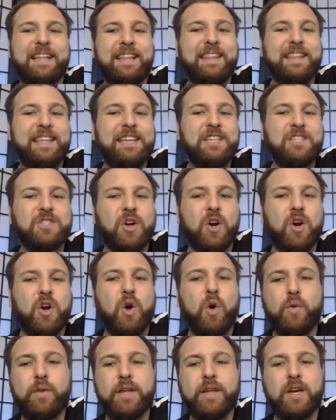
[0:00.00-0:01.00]
these are
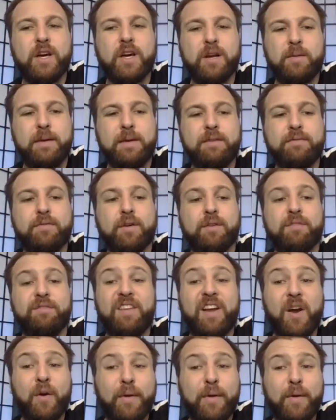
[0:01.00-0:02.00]
only going to be for
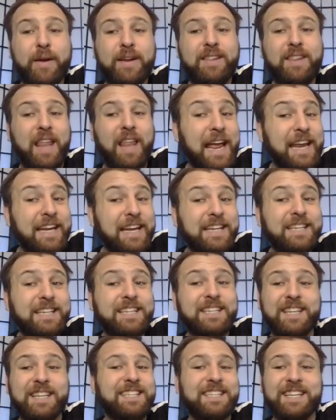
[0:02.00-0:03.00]
very light,
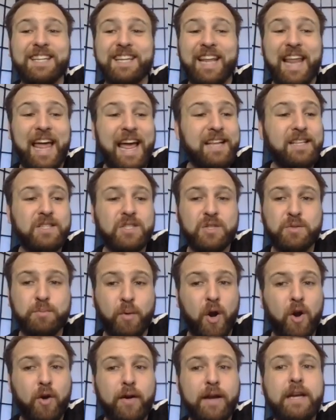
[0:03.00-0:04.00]
light, light
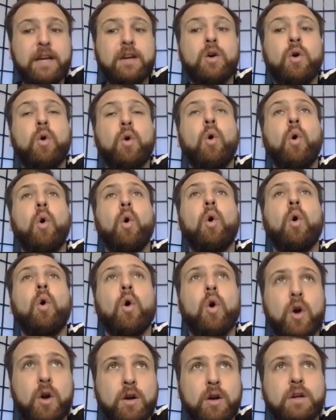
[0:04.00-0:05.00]
sparring
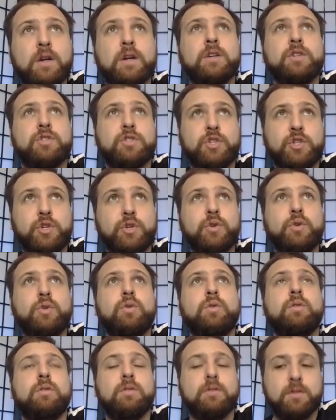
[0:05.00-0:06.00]
or
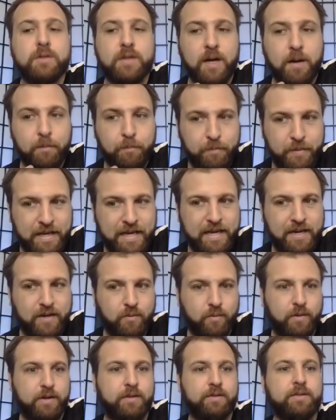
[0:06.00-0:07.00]
to compete
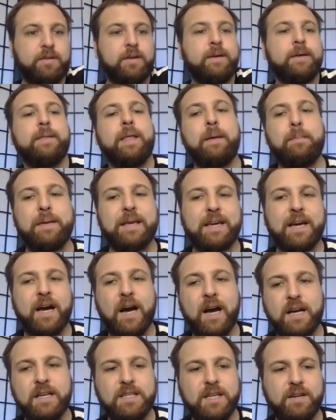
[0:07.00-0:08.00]
with. And
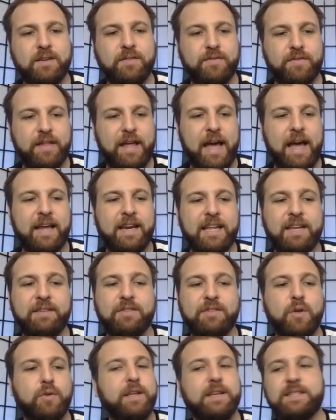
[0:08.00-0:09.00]
because of that, even
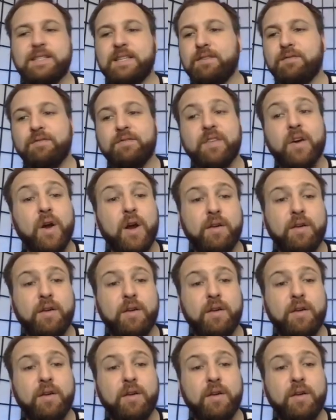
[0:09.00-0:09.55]
though they seem very